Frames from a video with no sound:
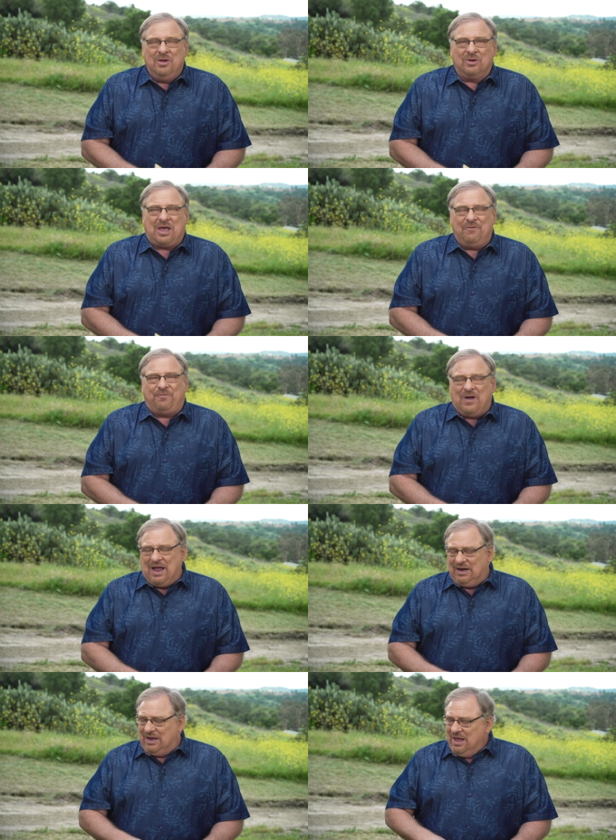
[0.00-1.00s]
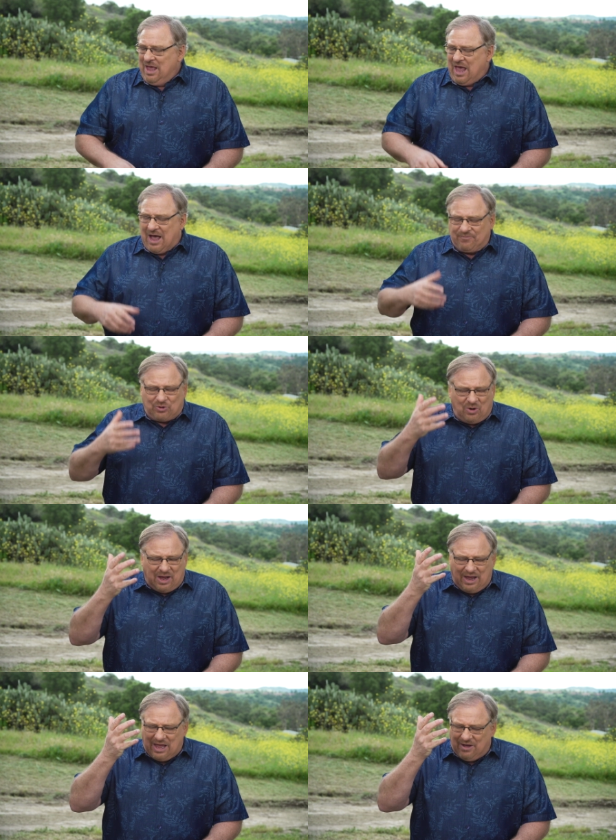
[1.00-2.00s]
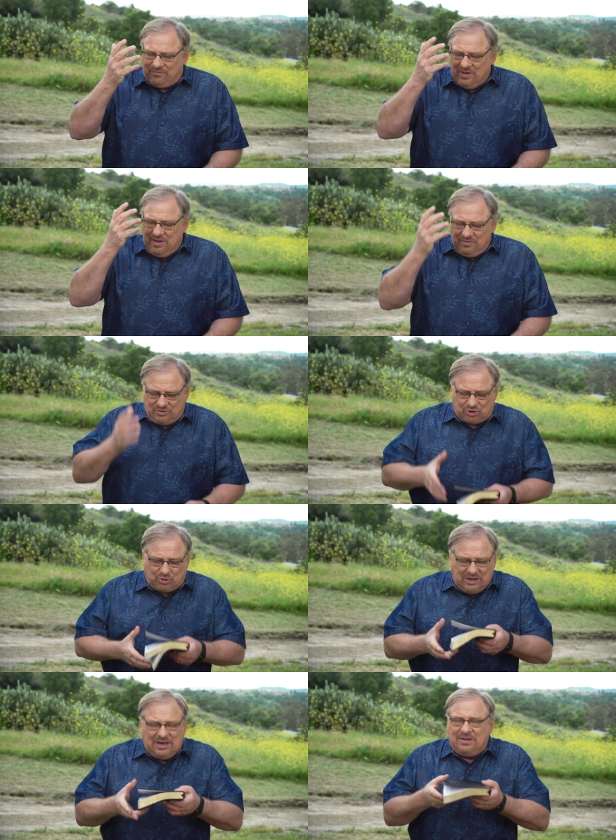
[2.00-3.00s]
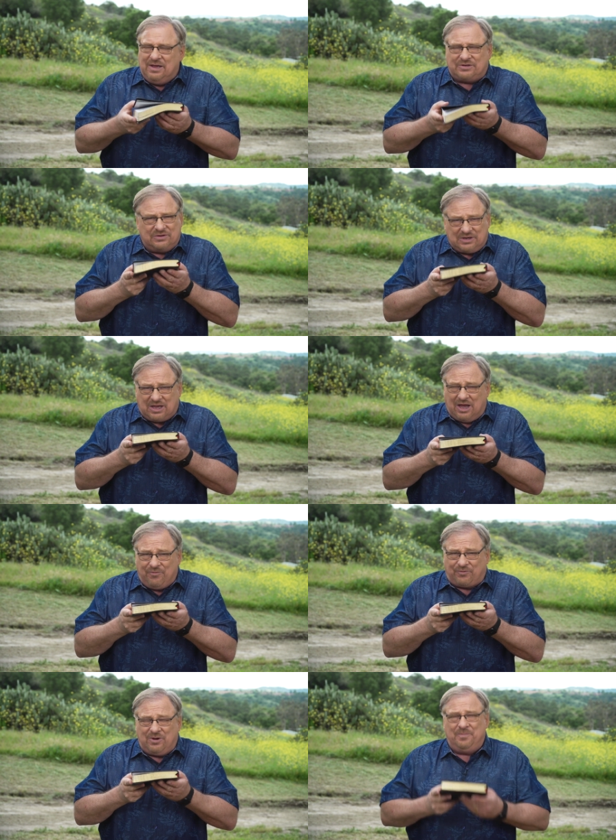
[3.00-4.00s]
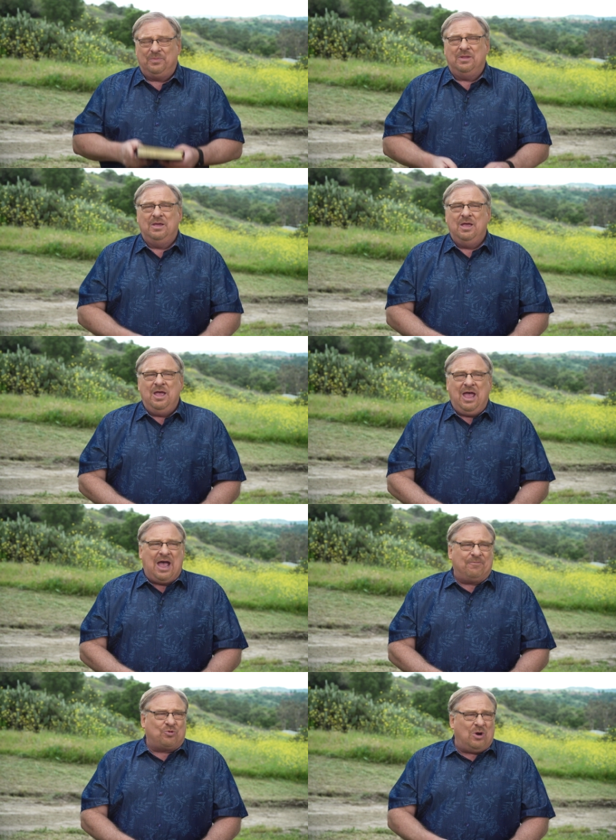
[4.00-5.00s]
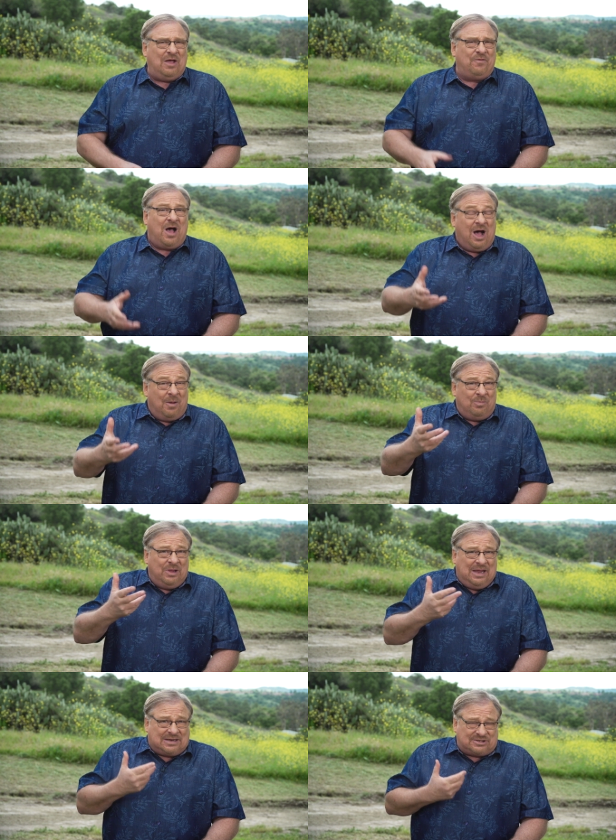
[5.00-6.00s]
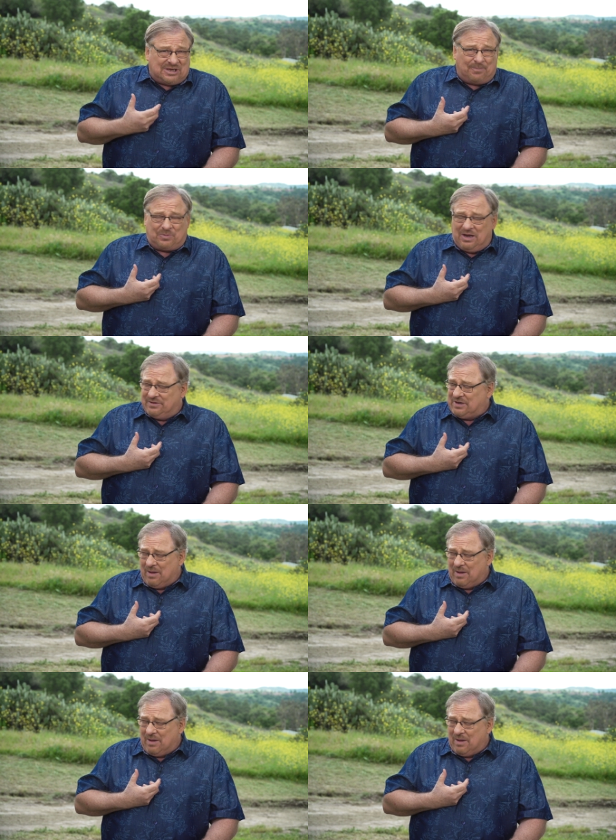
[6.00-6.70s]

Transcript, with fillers: Okay, finally, after I have treated this as a gift, after I have humbly accepted it,